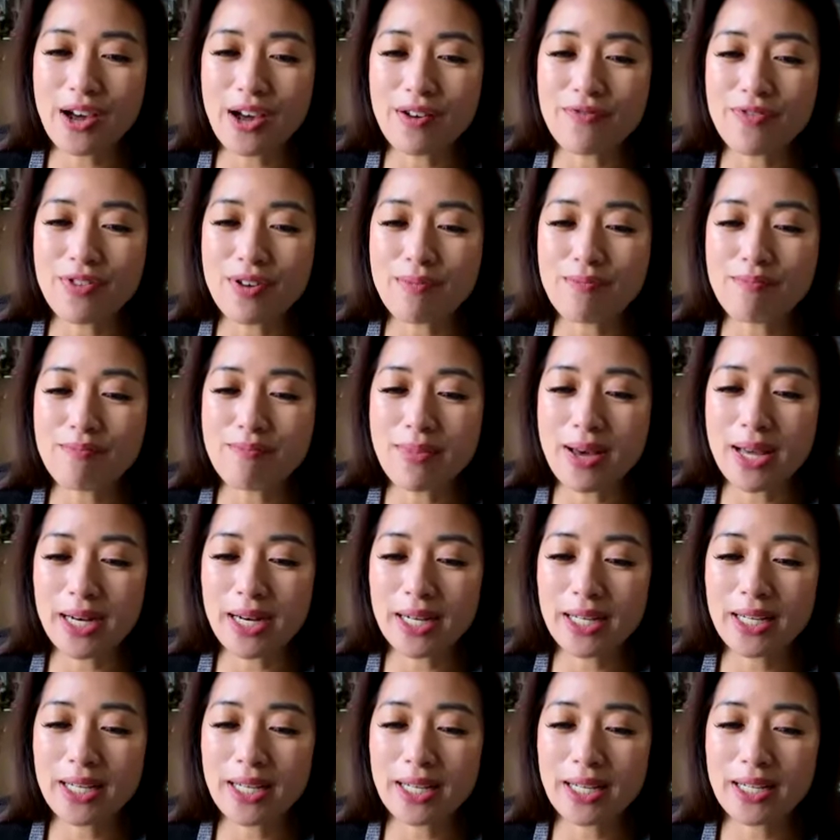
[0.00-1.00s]
of the
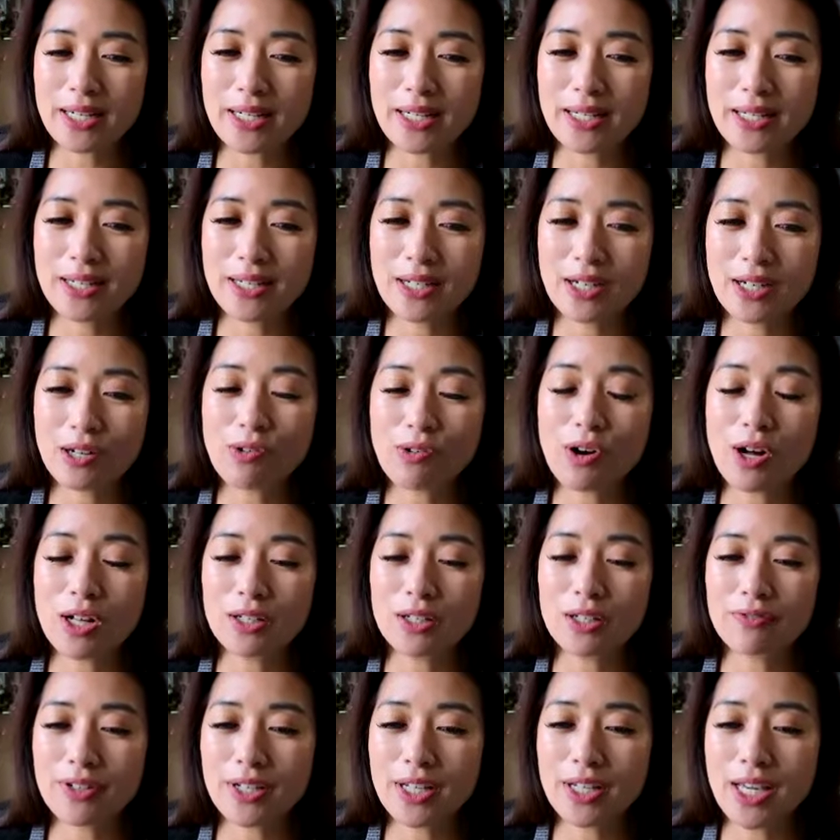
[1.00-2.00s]
Medicaid
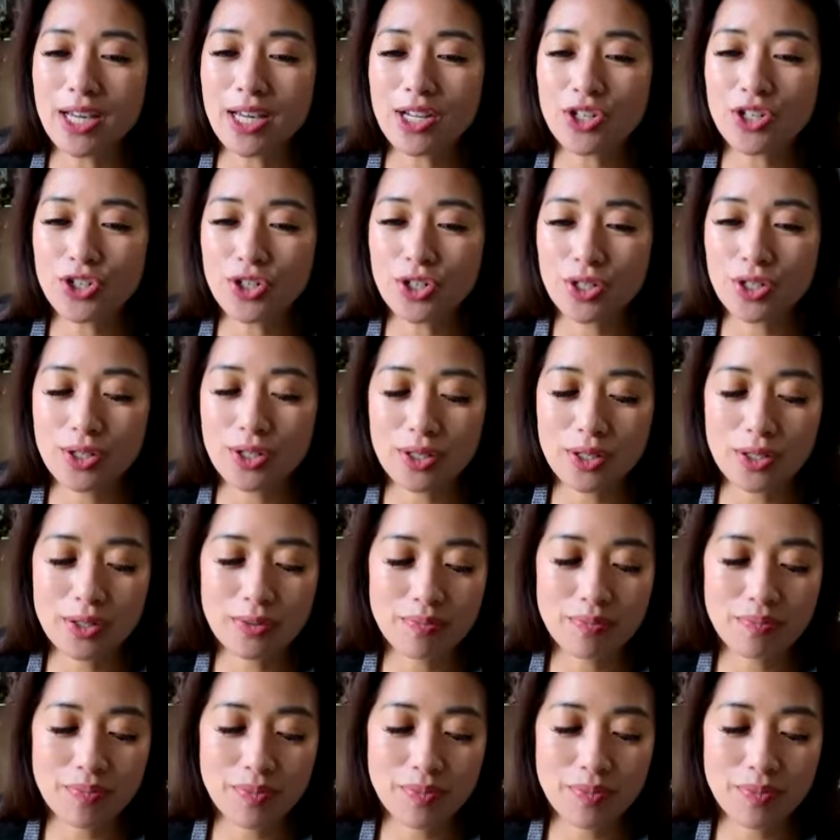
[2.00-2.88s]
qualifications.